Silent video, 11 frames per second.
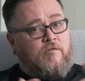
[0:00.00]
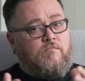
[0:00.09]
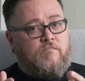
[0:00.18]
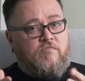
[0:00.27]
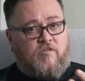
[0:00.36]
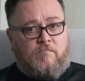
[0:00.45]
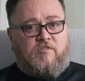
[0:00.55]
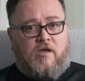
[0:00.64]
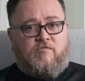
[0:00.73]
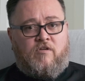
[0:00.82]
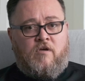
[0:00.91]
And
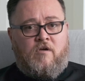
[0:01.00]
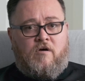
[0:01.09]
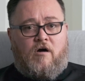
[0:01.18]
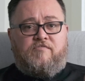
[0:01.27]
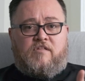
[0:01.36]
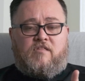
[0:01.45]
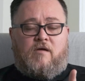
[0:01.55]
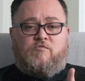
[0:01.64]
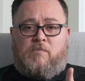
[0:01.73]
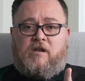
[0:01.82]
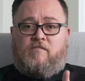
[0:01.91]

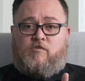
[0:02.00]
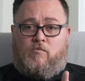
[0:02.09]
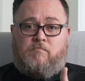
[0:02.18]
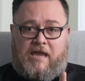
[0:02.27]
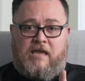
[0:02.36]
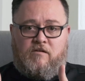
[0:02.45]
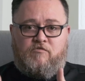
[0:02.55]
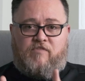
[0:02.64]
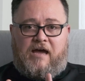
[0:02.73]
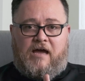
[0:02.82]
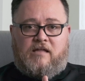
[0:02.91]
oftentimes, many of you may in
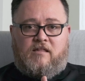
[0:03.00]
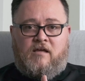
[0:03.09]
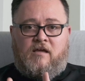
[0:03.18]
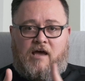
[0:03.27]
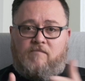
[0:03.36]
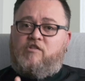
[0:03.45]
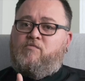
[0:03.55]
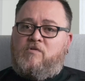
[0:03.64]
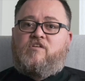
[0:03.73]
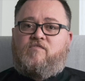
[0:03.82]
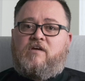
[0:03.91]
fact have a
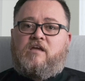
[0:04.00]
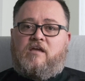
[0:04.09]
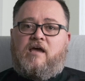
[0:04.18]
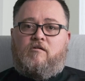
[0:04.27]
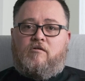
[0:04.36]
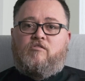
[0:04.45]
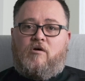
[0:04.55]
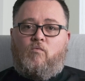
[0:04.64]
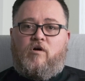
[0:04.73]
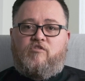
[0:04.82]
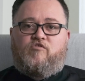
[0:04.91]
specific encounter
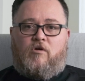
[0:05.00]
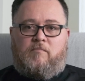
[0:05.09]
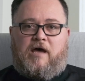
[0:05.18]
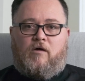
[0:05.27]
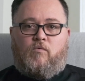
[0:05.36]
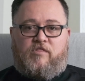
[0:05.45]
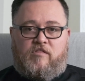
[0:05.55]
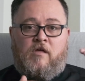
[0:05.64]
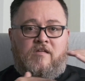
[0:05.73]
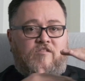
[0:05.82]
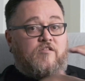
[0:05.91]
that was traumatic with
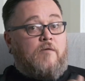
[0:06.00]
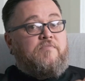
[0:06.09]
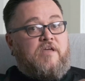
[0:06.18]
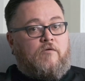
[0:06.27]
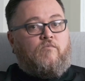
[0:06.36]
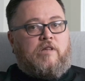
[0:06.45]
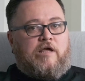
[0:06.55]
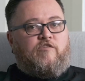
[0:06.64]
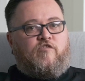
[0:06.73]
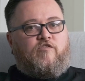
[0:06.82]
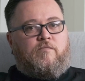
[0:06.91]
something in
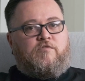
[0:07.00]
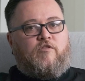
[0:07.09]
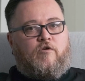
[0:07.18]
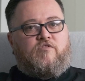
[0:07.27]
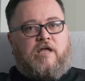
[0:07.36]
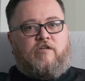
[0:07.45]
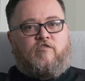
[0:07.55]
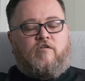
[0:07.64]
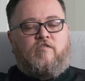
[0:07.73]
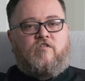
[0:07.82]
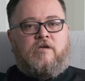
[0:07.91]
relationship to those
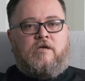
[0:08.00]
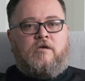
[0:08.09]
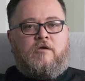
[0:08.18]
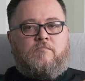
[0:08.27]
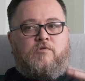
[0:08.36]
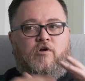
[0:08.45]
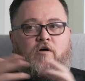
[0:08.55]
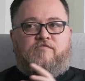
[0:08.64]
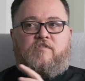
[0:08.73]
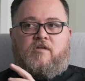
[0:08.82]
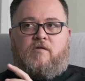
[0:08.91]
natures. But
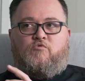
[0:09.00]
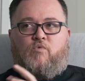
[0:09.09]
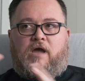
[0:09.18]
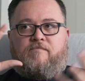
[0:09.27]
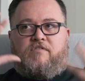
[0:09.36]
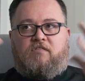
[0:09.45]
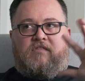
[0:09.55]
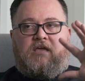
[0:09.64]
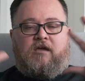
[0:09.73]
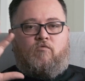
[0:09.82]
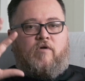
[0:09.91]
oftentimes we have to
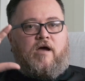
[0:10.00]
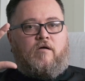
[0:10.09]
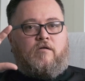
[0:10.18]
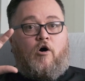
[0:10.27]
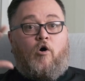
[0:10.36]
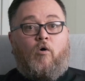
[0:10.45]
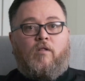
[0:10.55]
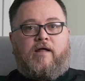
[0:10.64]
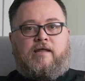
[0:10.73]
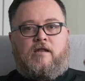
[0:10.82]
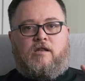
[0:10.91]
think around a whole
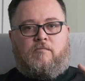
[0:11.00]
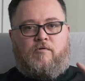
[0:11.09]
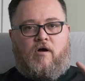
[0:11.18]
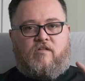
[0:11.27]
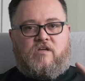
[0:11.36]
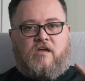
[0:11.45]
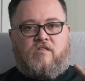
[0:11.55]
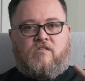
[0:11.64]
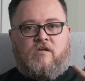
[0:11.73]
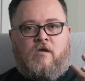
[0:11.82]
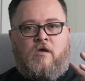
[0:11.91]
identity
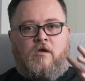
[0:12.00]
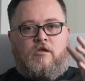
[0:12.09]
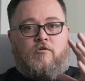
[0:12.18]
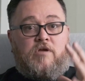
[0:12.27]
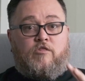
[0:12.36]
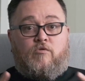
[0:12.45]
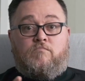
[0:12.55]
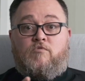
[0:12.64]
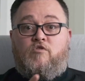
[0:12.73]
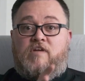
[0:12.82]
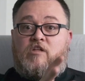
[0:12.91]
process. You're either
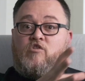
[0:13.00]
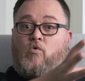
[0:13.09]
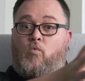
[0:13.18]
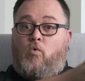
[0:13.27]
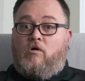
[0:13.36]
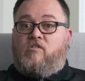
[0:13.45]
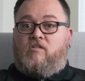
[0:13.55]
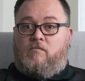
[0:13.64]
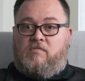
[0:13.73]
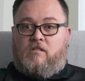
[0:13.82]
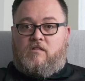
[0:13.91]
moving towards
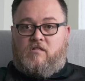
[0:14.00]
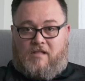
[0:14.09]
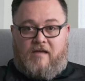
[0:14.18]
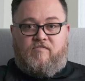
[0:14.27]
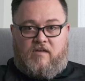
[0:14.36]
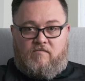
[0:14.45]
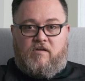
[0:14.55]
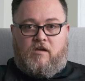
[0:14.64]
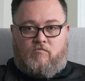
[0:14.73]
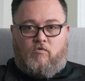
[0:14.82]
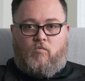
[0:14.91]
something that's
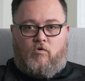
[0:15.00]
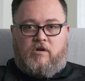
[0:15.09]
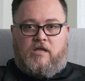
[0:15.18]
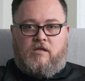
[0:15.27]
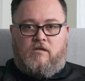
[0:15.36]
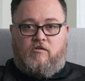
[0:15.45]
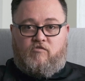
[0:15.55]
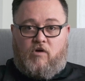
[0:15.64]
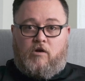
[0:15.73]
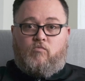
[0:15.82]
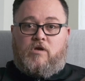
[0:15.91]
life-giving and rewarding, you're
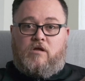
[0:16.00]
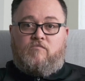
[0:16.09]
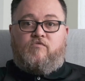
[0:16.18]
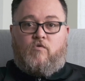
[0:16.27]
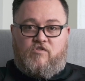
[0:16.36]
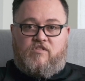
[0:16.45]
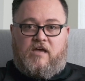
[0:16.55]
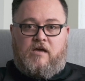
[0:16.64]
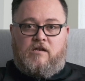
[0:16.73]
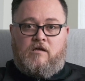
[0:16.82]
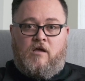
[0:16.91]
trying to reinforce
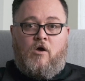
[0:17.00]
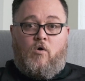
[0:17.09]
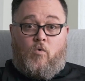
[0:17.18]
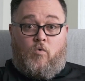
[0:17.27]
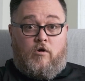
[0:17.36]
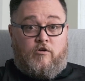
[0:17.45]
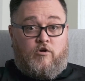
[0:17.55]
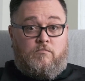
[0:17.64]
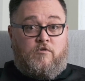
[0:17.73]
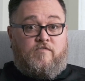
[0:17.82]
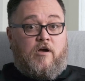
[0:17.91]
that, or you're
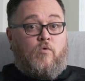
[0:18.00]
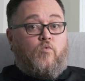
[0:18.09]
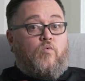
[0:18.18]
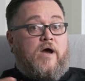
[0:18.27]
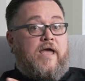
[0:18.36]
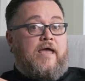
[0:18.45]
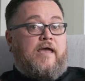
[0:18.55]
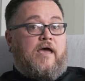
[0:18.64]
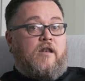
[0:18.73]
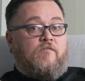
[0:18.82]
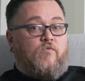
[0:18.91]
moving away
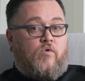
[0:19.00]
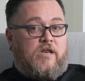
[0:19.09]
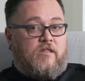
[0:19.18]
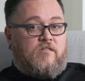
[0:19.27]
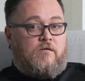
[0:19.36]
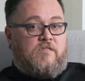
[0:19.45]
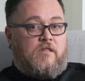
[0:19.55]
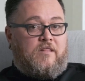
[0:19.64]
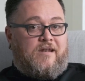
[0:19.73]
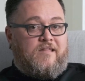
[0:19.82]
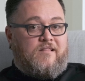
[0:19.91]
and avoiding
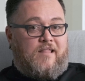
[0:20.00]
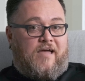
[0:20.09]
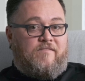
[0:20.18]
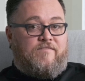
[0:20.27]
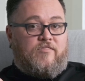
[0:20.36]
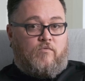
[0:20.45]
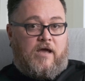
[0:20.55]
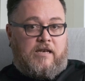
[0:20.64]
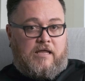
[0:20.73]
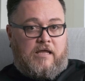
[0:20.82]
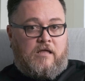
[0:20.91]
something that is
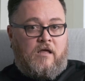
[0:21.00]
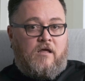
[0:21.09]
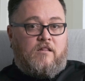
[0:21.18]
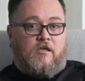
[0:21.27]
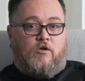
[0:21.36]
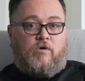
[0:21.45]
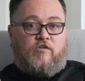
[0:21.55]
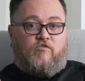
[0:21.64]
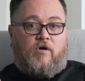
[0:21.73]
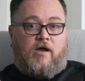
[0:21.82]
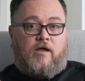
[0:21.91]
life-threatening that you want to
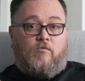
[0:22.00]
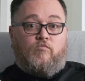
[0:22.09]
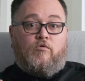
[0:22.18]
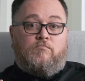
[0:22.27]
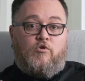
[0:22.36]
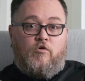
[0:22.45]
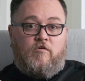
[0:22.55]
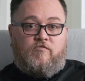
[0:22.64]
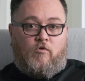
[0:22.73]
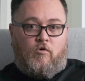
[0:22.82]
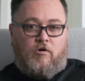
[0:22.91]
try and
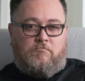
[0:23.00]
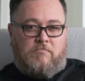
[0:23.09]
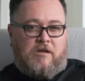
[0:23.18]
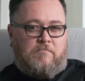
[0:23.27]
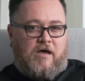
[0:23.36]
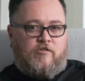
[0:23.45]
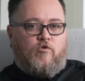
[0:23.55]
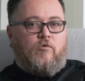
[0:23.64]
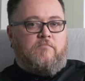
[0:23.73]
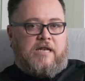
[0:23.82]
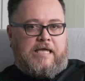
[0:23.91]
remove or minimize
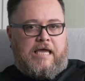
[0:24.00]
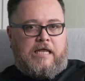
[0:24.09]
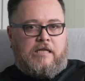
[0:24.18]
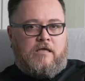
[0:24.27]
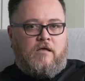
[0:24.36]
or mitigate.